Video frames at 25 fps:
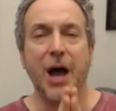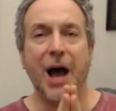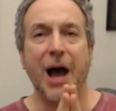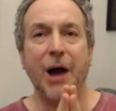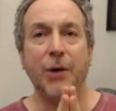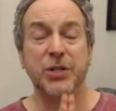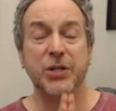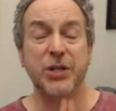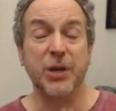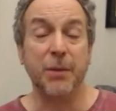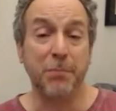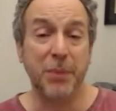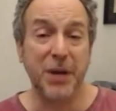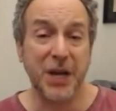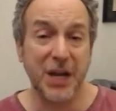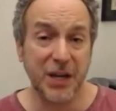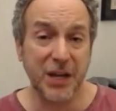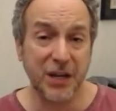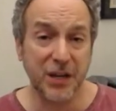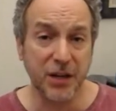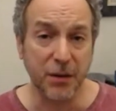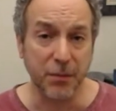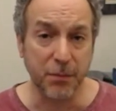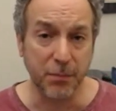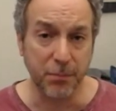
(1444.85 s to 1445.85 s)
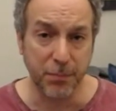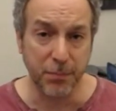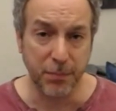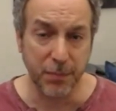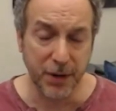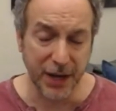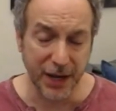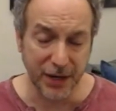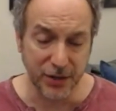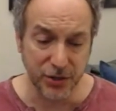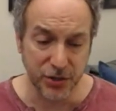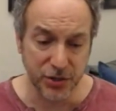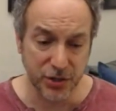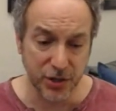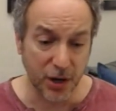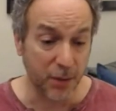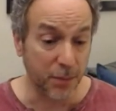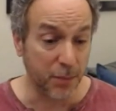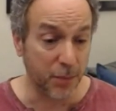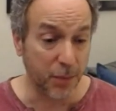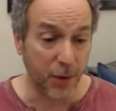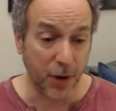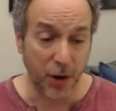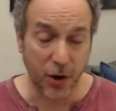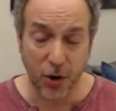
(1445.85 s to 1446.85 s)
I was competing against a,
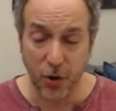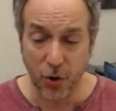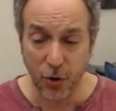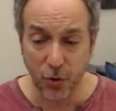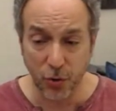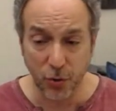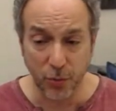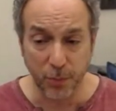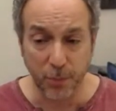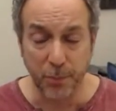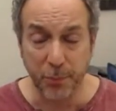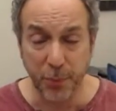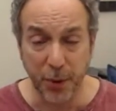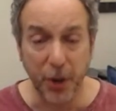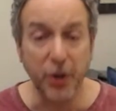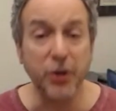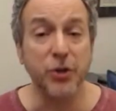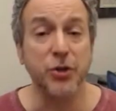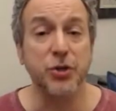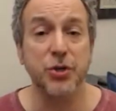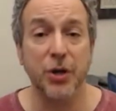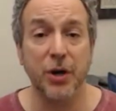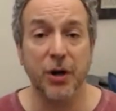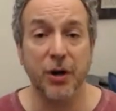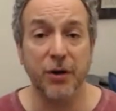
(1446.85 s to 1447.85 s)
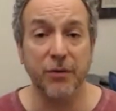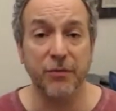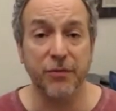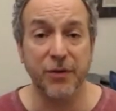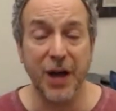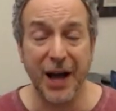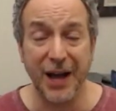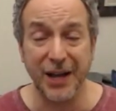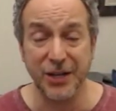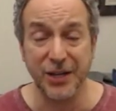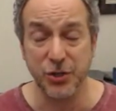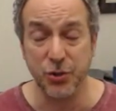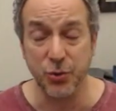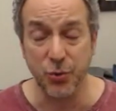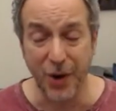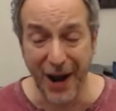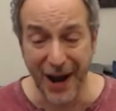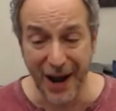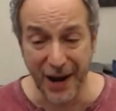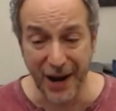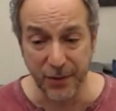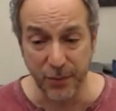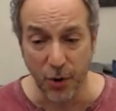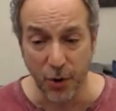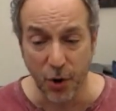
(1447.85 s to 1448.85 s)
a whole bunch of guys who
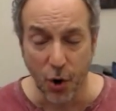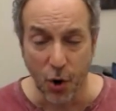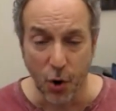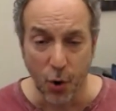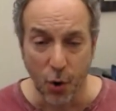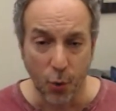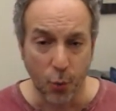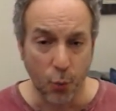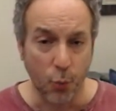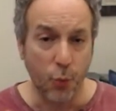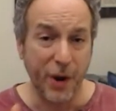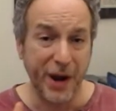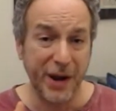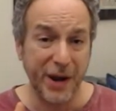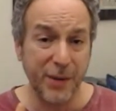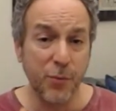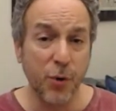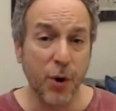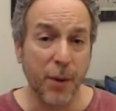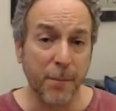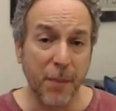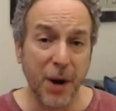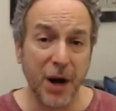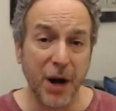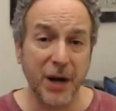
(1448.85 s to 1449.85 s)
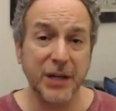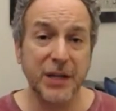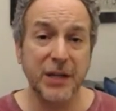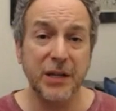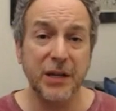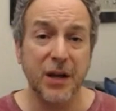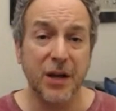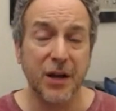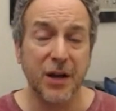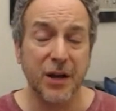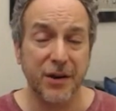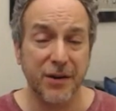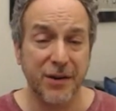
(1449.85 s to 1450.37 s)
had way more money,